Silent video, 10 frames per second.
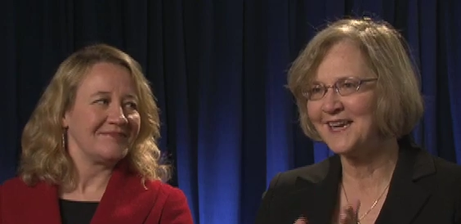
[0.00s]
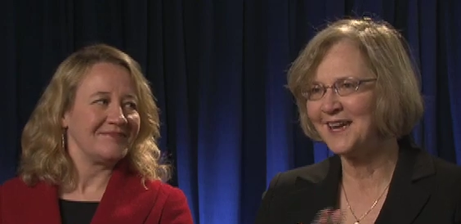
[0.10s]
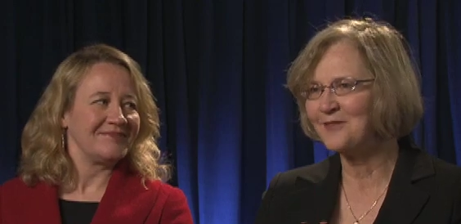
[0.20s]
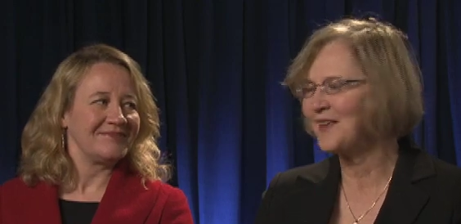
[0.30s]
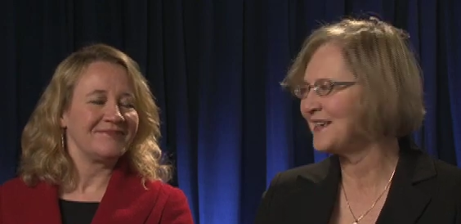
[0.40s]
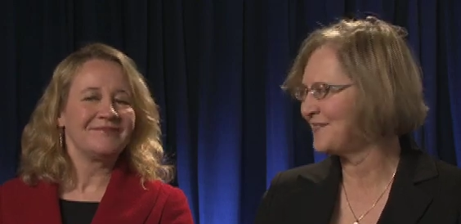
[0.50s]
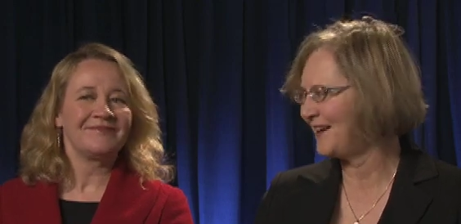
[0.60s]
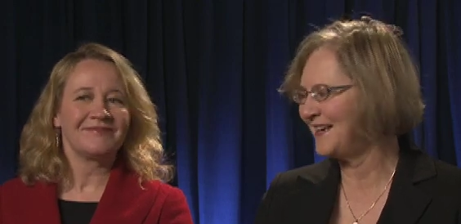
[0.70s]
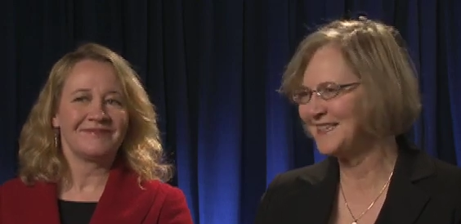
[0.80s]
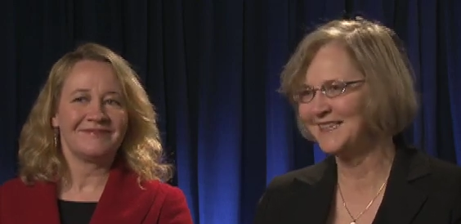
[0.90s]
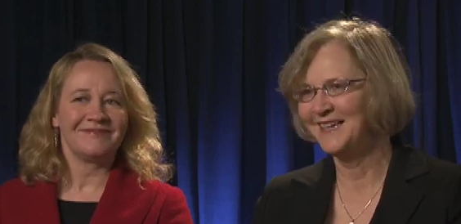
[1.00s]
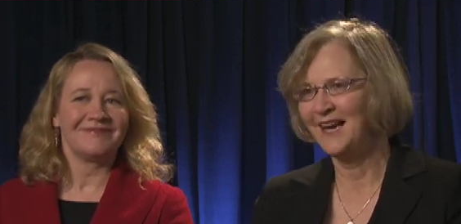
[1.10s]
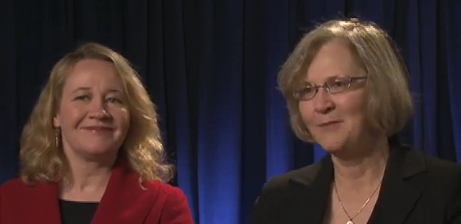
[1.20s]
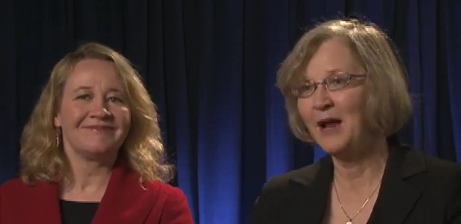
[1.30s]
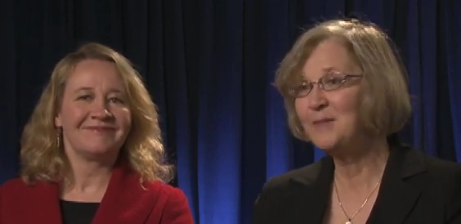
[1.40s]
Speaker 1: I love mm -hmm. that, mm-hmm. right? Mm
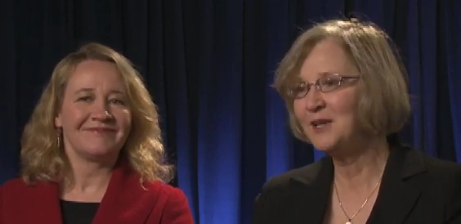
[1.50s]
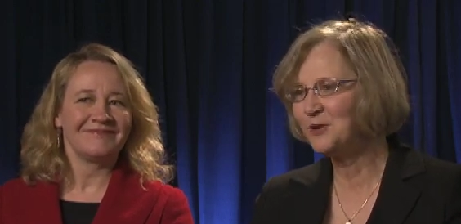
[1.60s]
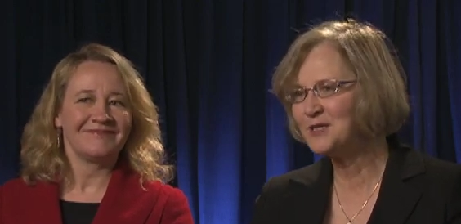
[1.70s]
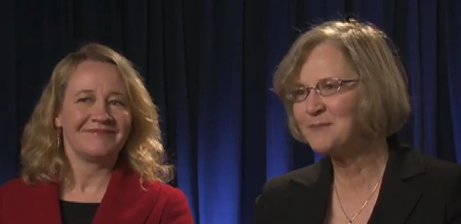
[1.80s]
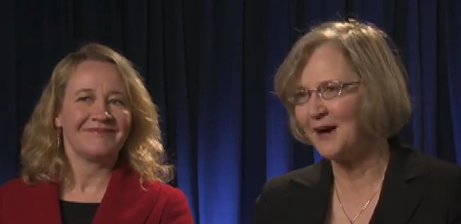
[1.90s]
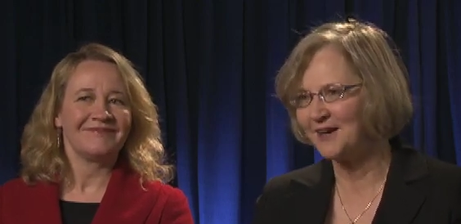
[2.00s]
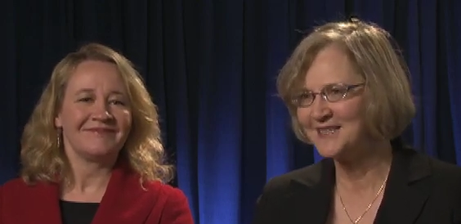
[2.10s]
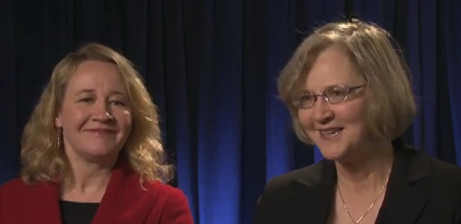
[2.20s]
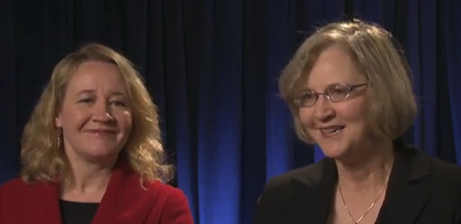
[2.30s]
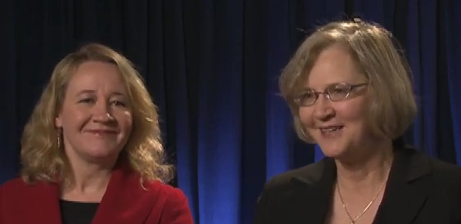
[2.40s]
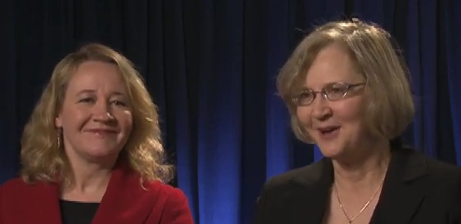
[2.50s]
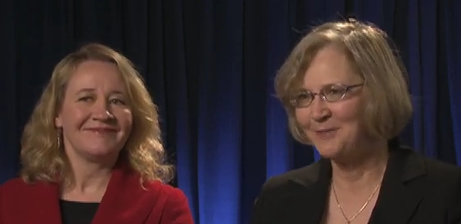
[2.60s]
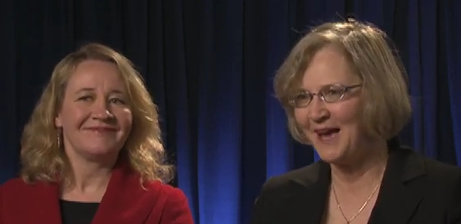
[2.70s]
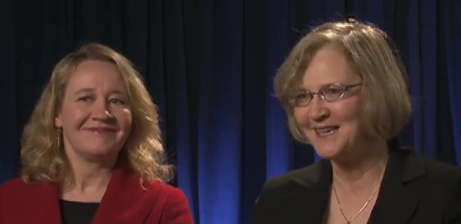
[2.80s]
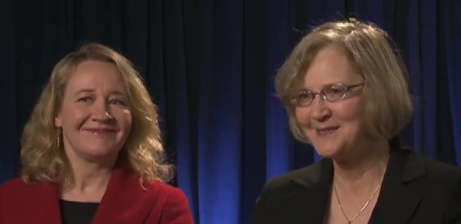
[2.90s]
-hmm. but I mean good sparks,
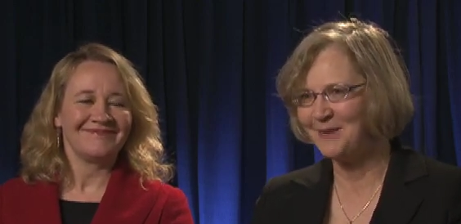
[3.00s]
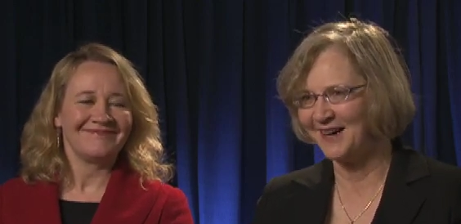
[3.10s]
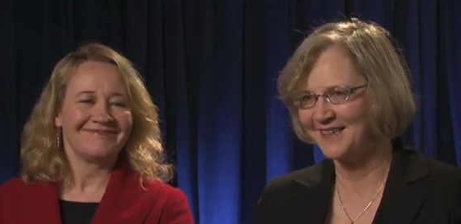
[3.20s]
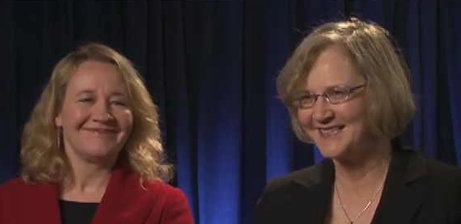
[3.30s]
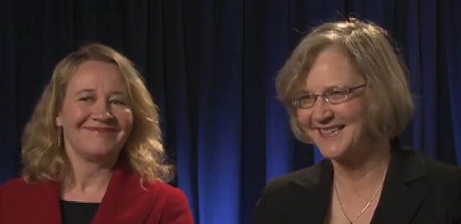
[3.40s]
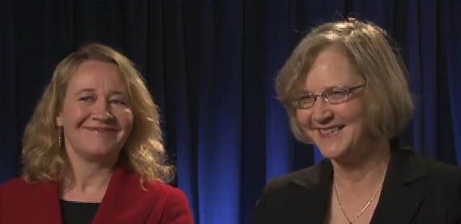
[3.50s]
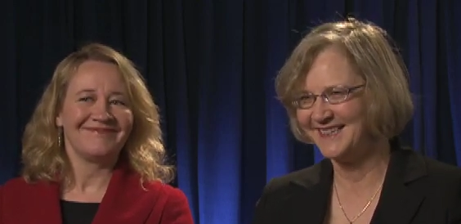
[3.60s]
not bad sparks.